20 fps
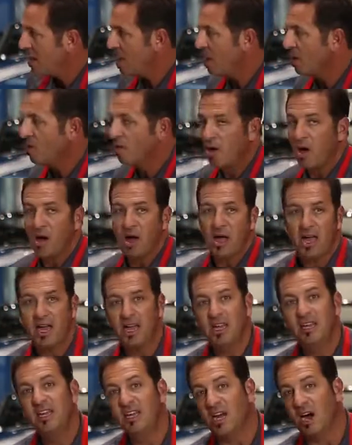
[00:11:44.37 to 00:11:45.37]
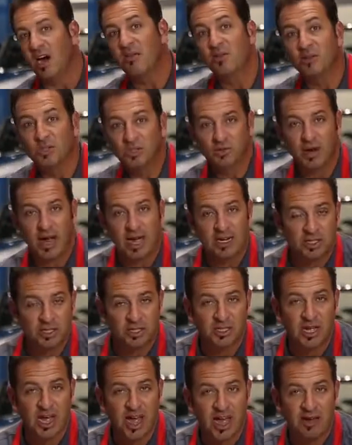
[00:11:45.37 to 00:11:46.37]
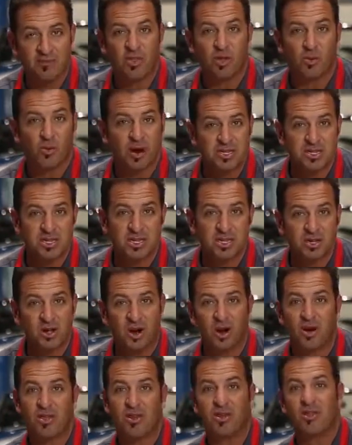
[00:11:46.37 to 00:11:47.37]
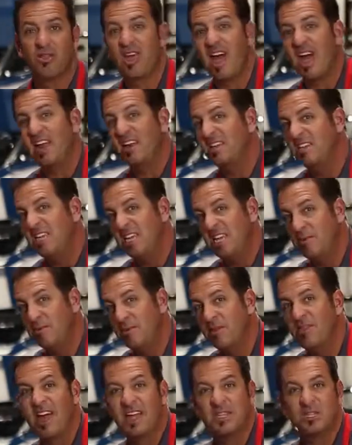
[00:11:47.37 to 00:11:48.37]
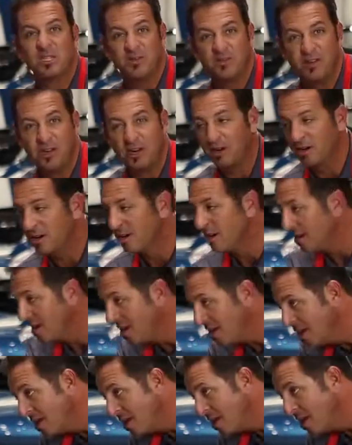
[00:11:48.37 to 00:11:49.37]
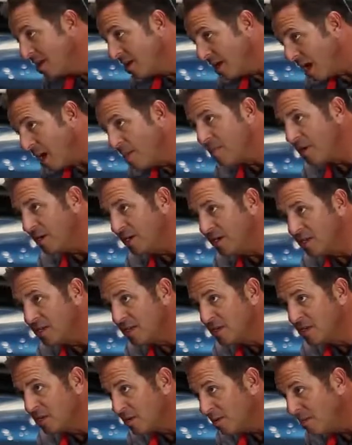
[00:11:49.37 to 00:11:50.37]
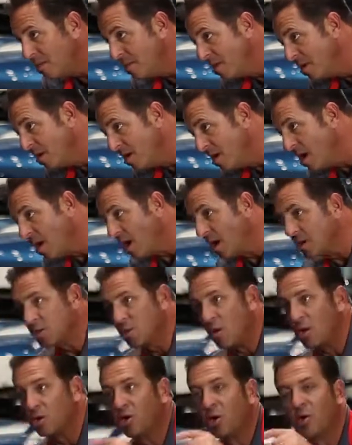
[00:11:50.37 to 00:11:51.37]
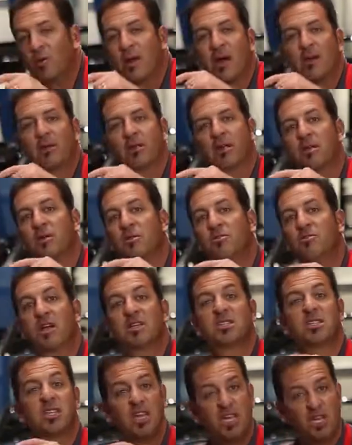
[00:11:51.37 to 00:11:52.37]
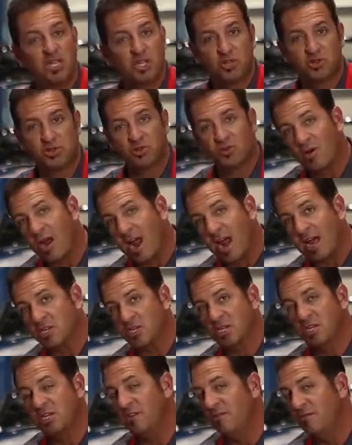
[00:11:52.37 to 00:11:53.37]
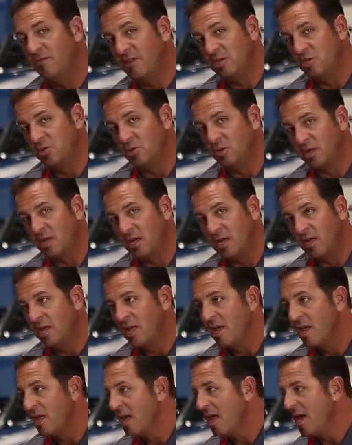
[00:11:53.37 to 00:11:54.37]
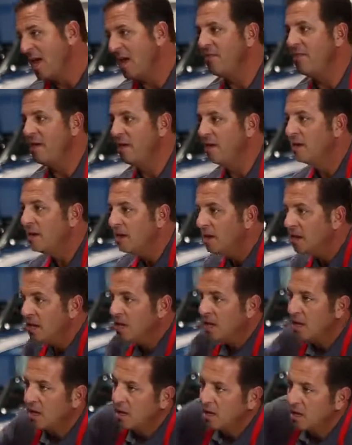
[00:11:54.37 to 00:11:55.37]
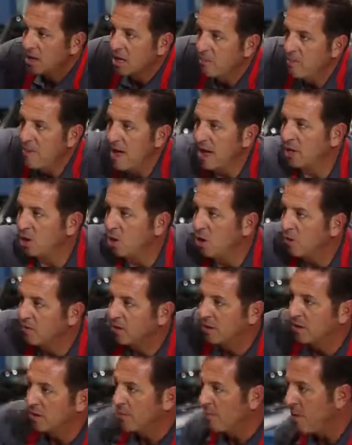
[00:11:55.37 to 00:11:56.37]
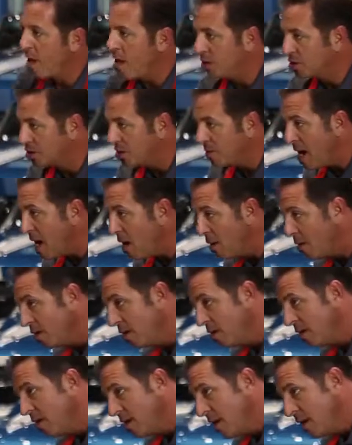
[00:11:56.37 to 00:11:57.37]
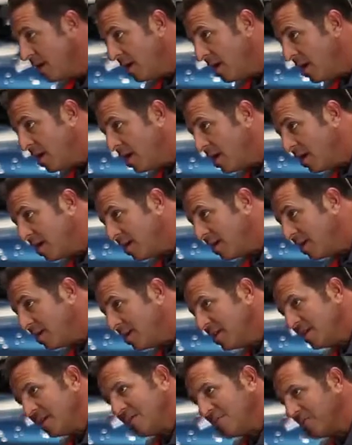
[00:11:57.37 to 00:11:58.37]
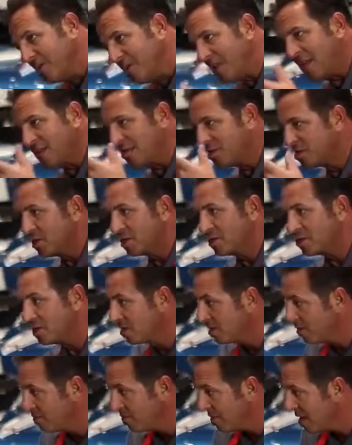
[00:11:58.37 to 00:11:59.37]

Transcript: now any other scratches I have on the rest of the car that are that deep, that severe, I'm gonna need to do them. So I'll go around and address each scratch individually and then come back over, polish them out. But that just looks